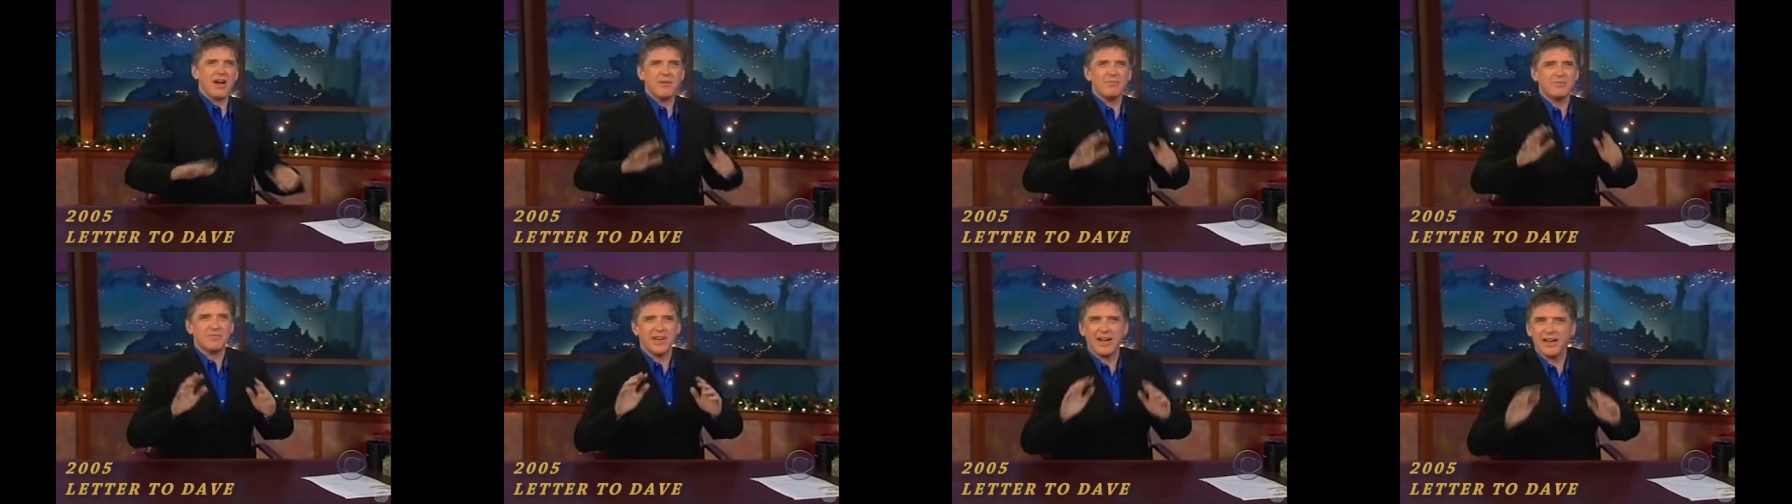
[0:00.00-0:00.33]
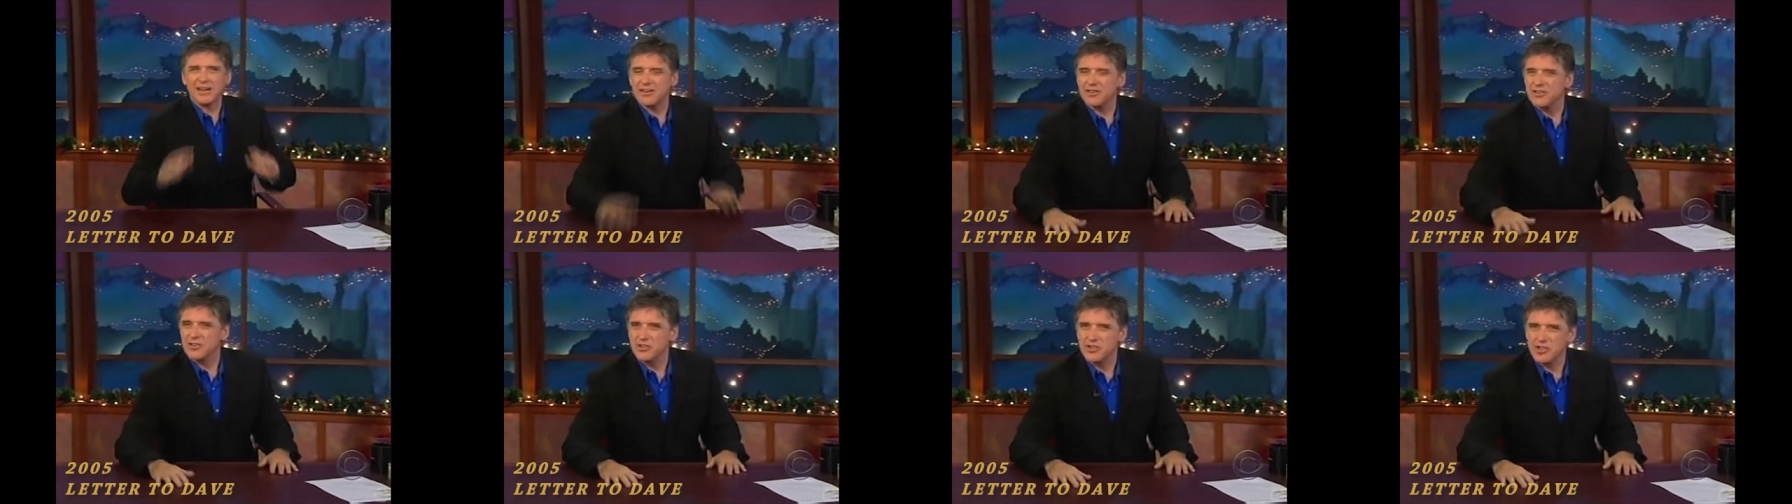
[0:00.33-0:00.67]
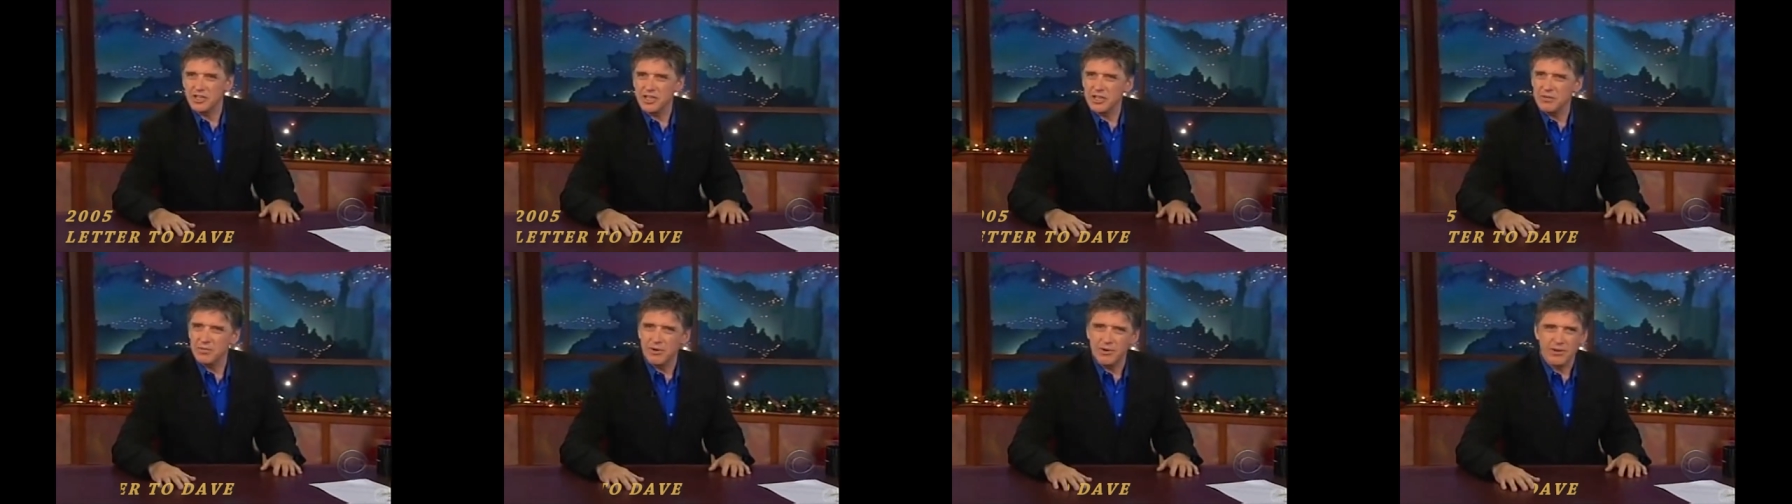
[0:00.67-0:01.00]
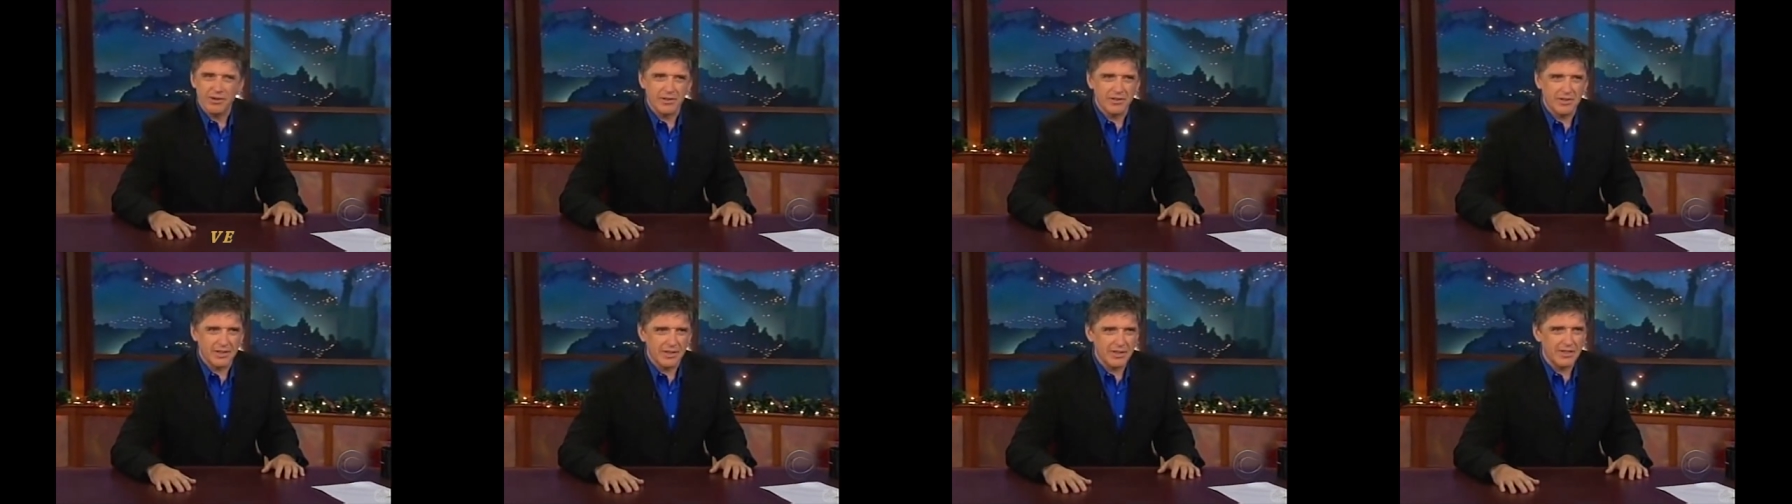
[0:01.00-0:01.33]
I'm tired of the cheeky
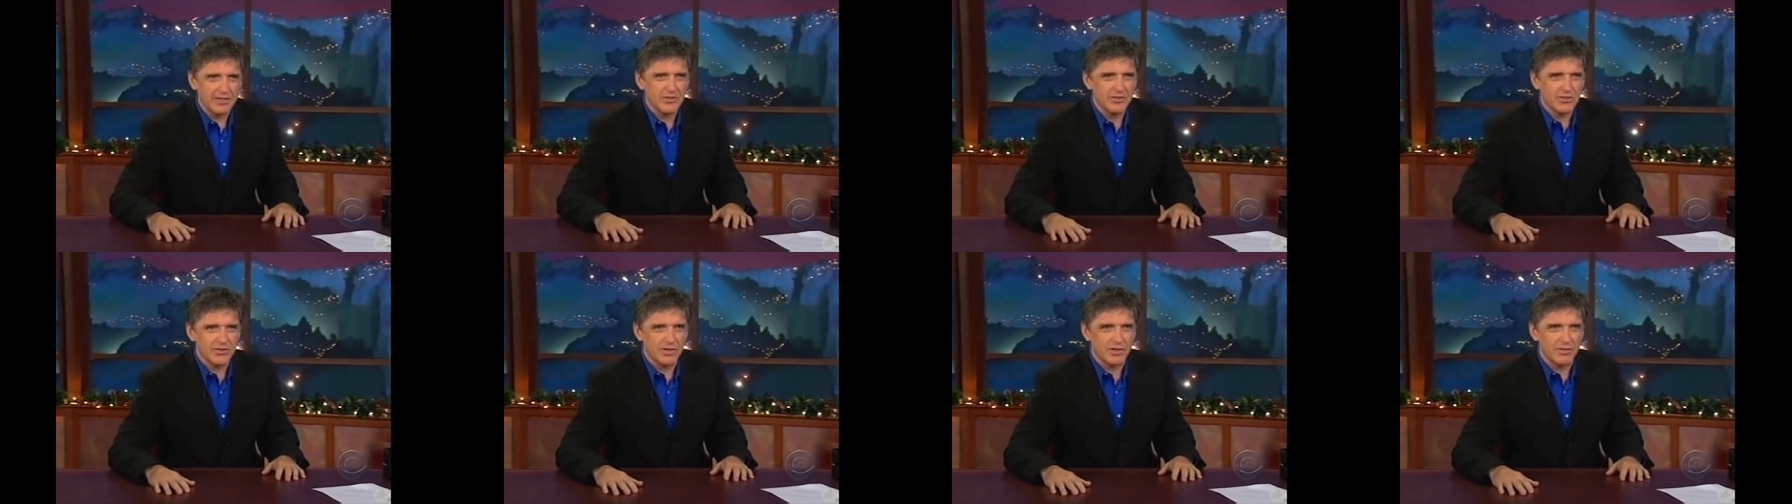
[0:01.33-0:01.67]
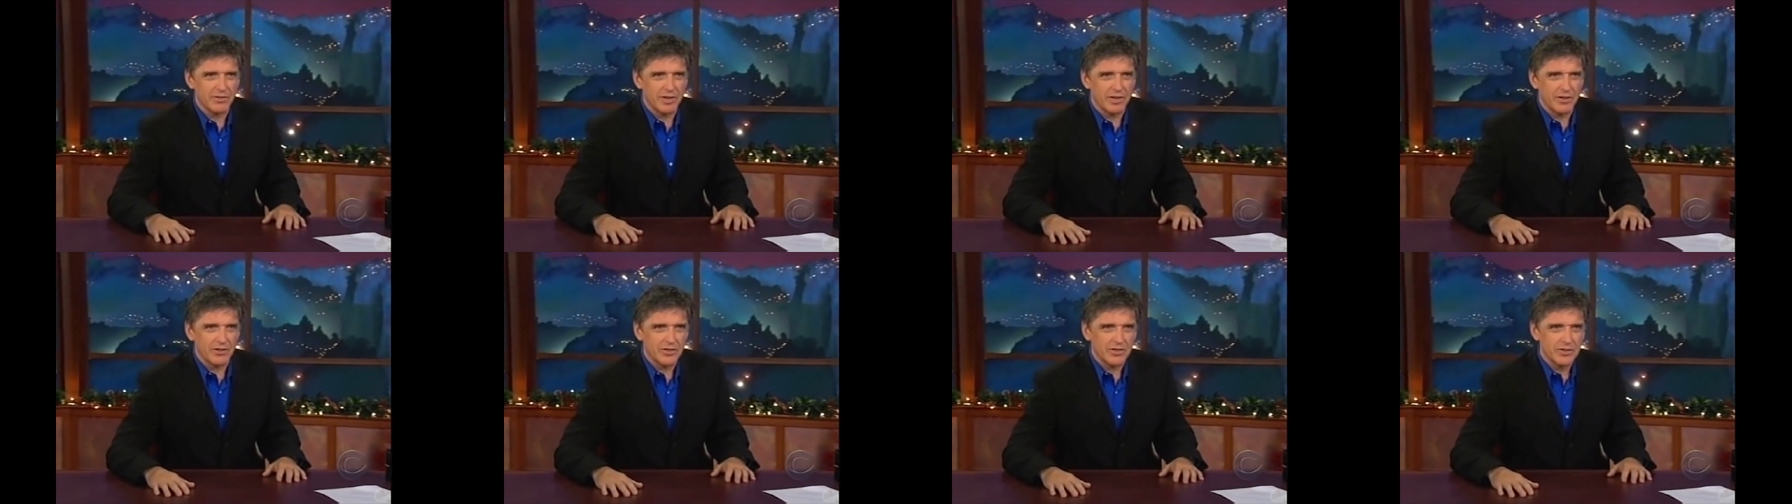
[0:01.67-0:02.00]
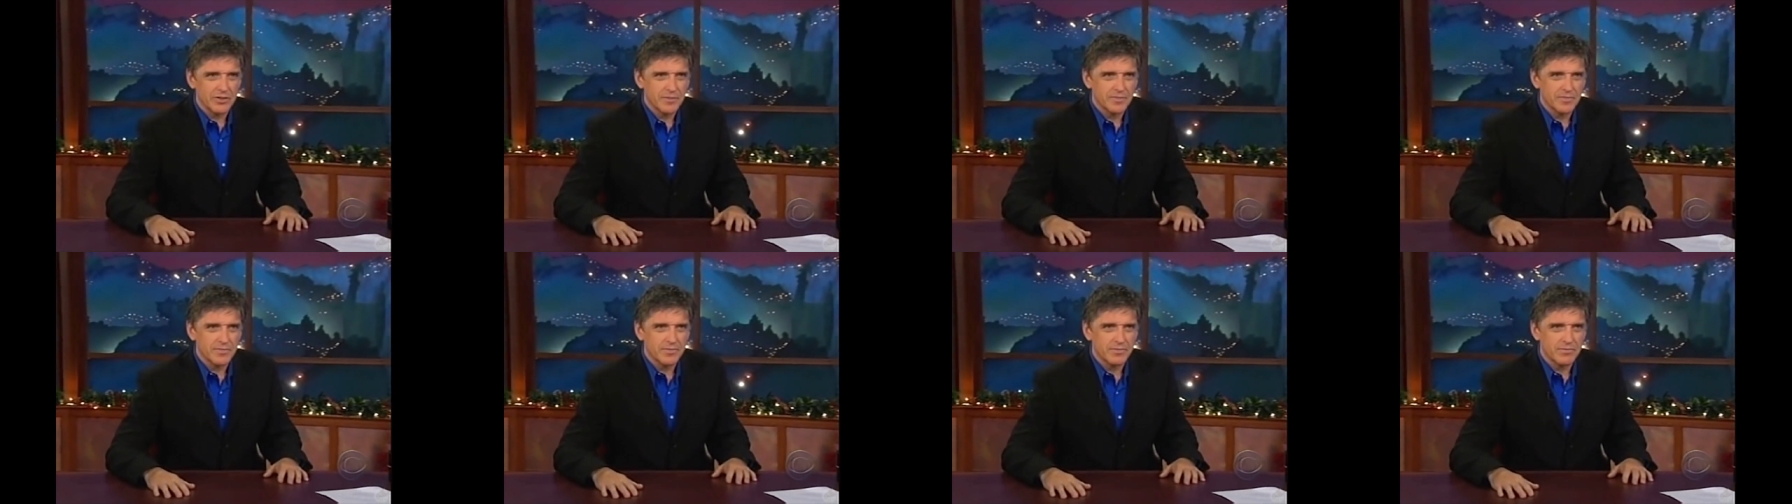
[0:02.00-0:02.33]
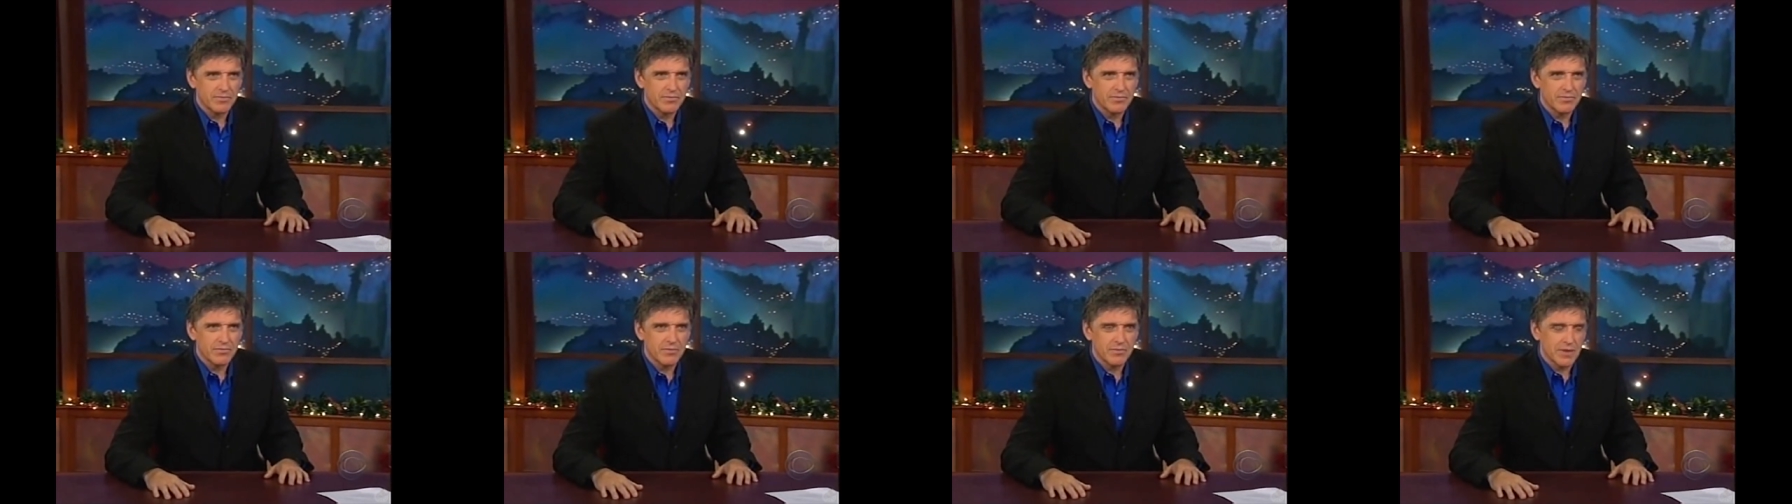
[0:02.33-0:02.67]
monkey thing. Let's do something else.
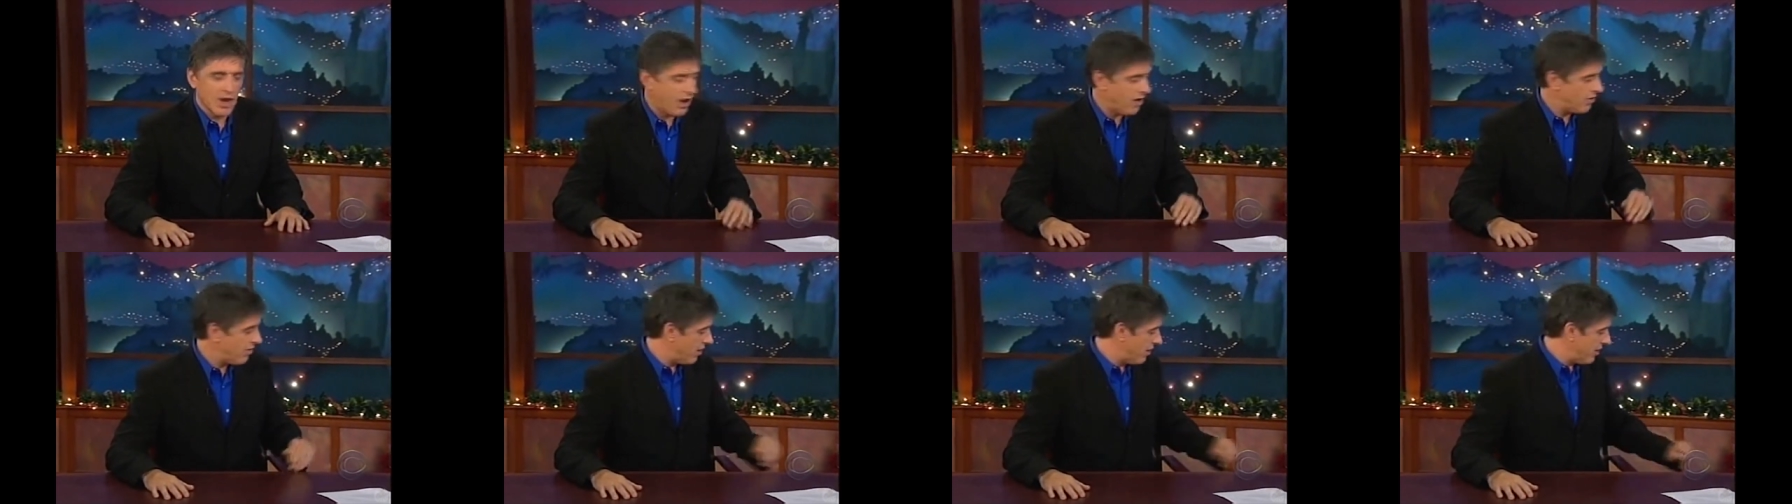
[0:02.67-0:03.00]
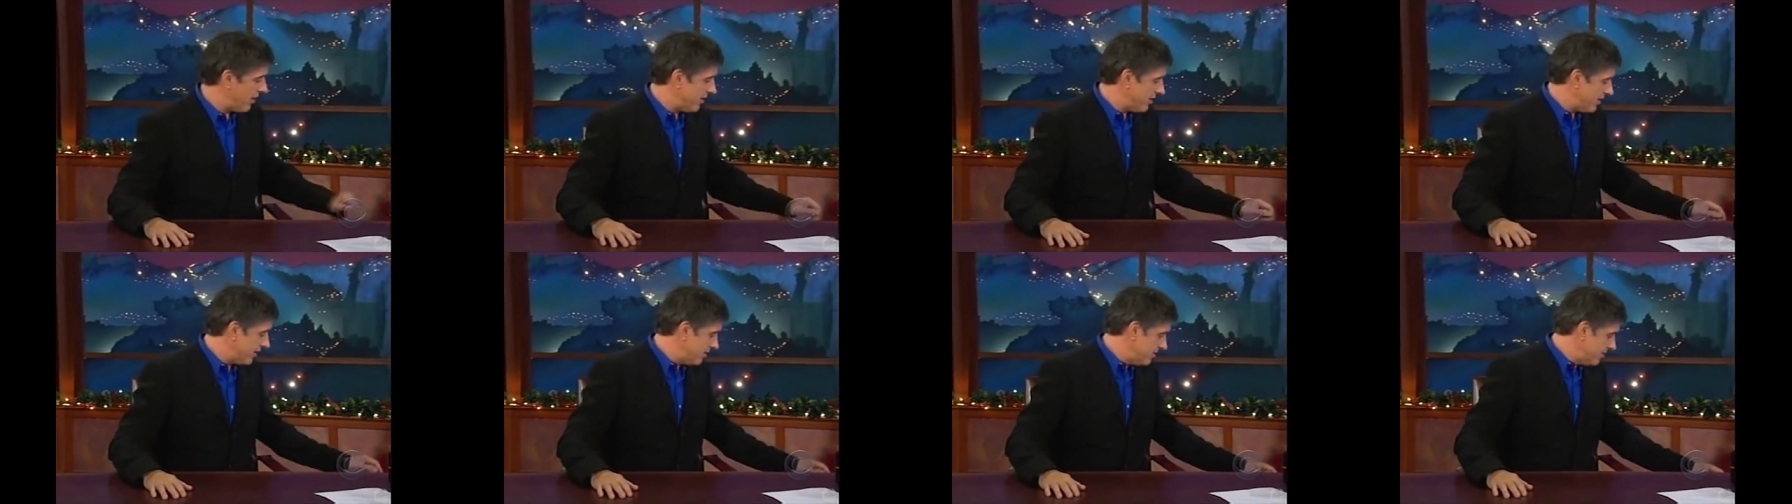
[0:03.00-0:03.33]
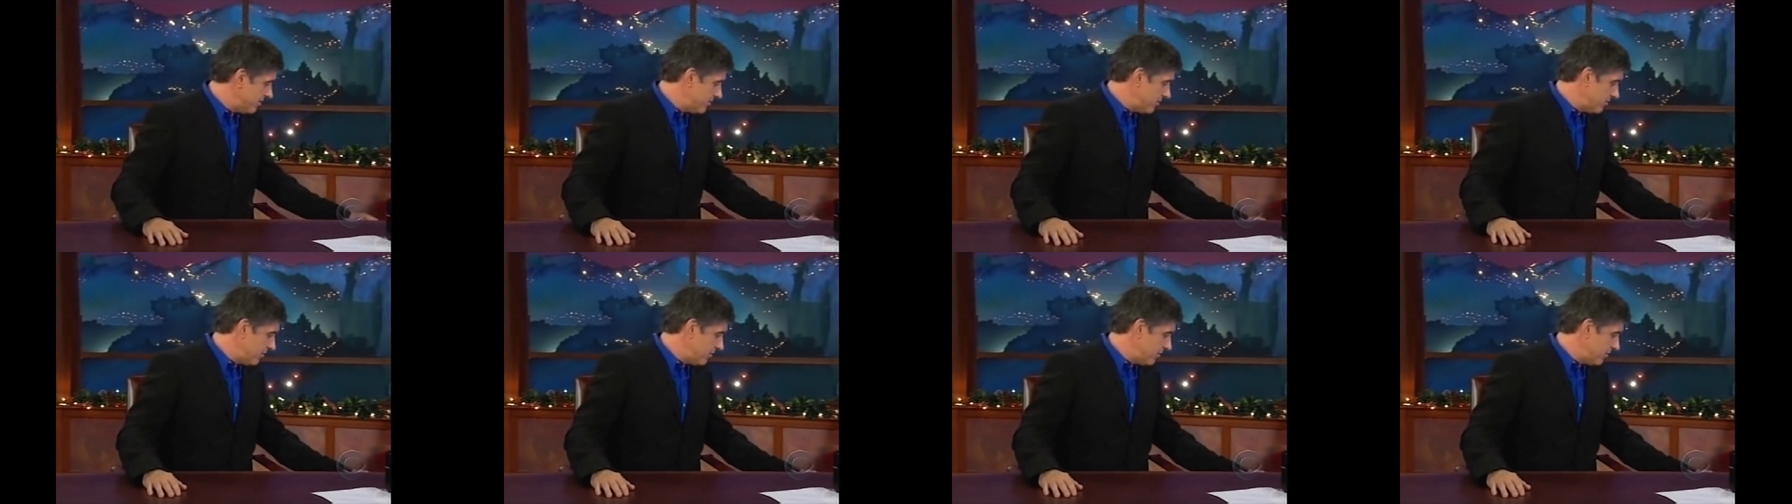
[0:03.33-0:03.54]
Oh, all right then.